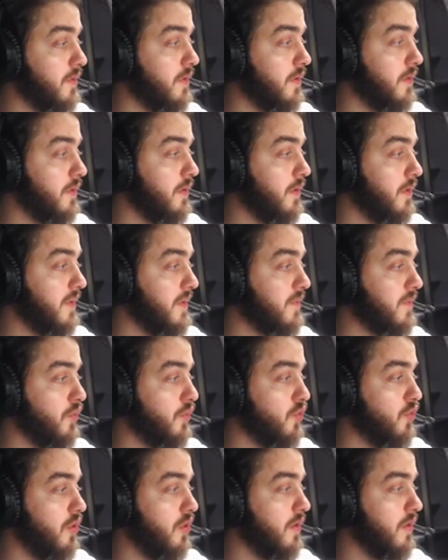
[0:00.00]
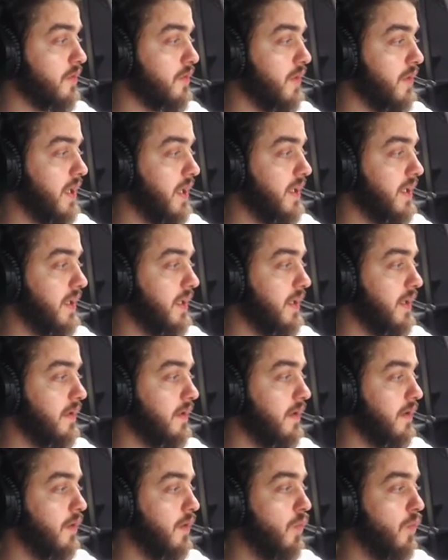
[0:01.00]
its controller creating
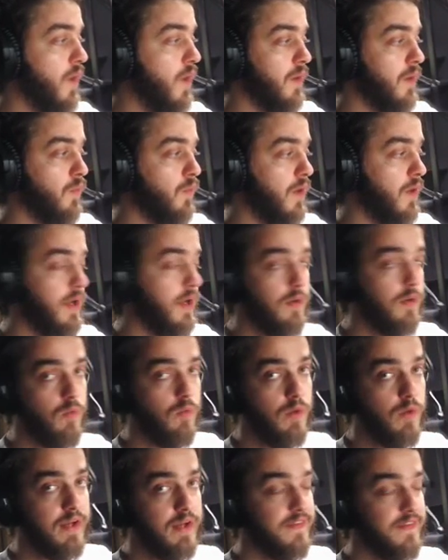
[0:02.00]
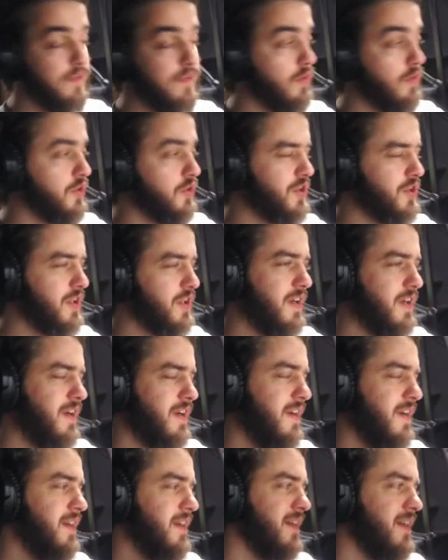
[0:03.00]
a 1/1 white soldier.
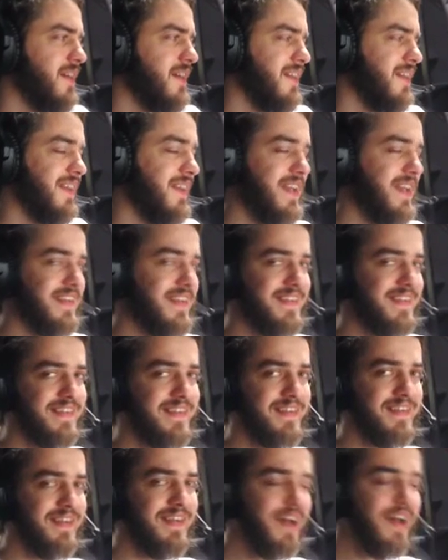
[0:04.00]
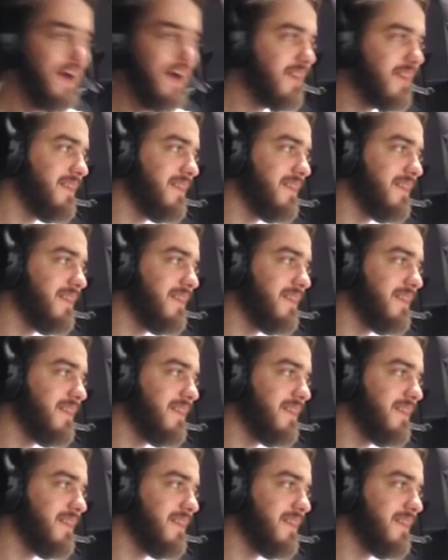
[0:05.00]
That's not